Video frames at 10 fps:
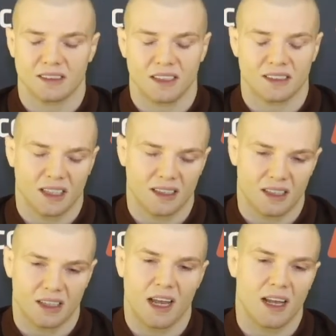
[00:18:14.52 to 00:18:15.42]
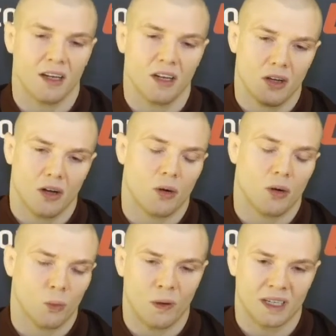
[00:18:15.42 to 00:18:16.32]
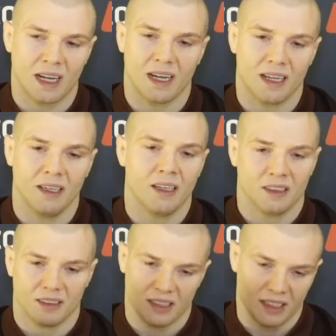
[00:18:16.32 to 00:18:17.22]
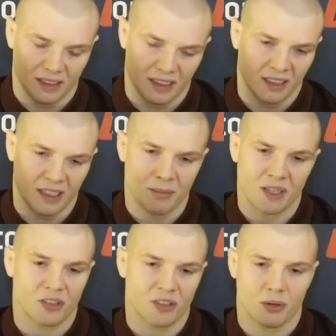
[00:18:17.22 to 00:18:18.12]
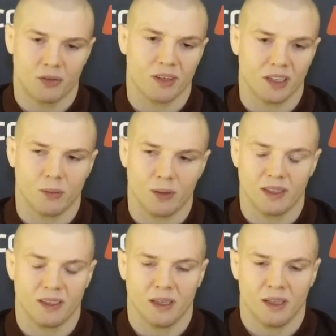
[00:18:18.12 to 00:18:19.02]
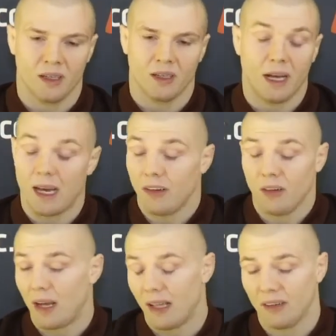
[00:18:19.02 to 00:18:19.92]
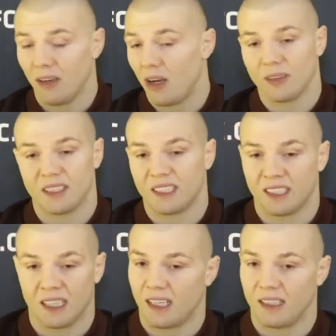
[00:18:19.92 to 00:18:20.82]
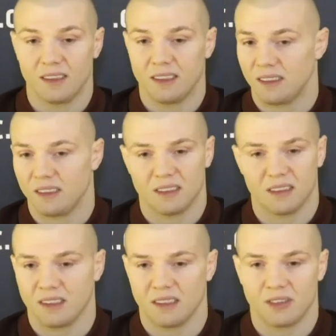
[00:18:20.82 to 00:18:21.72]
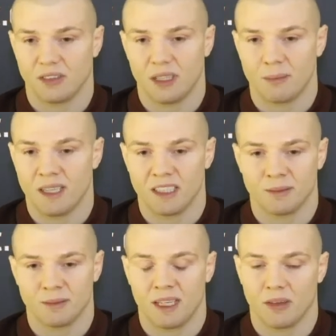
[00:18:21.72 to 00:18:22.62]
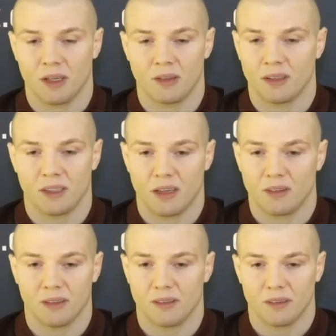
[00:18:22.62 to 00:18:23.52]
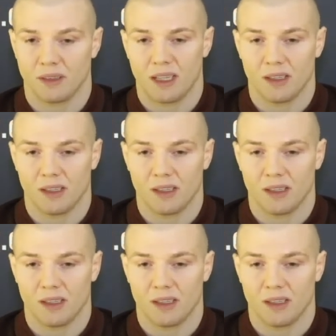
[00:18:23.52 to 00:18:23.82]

said their head on one guy that I think they match up perfectly with. I don't know how they think. It really amazes me how the hell they